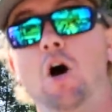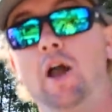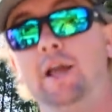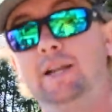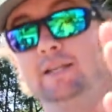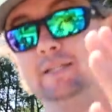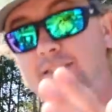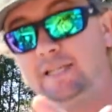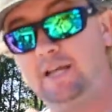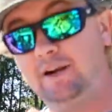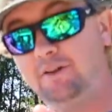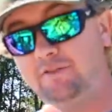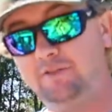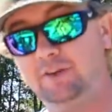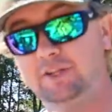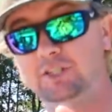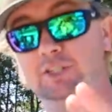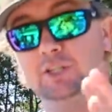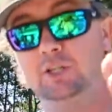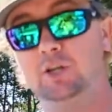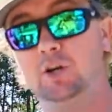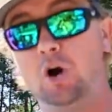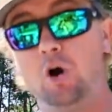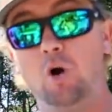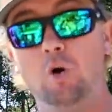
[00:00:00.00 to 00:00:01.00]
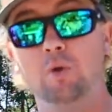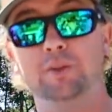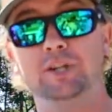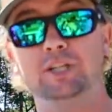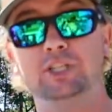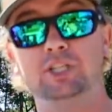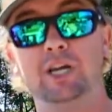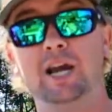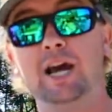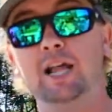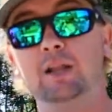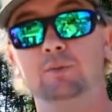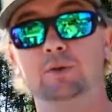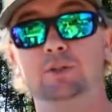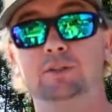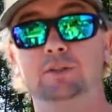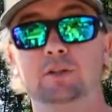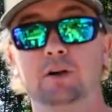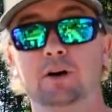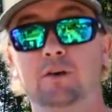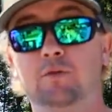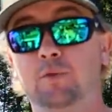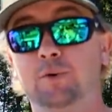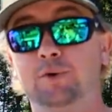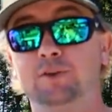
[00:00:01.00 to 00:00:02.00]
instead of fishing on the shallower
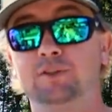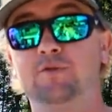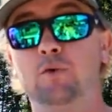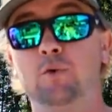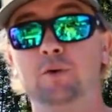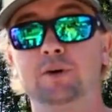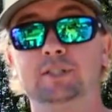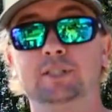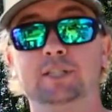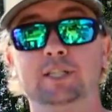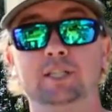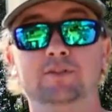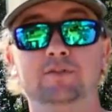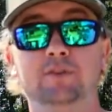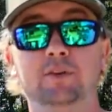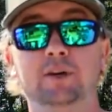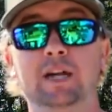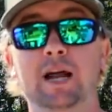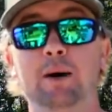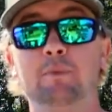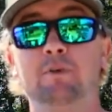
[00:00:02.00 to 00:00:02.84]
stuff where it's 4 to 6 foot,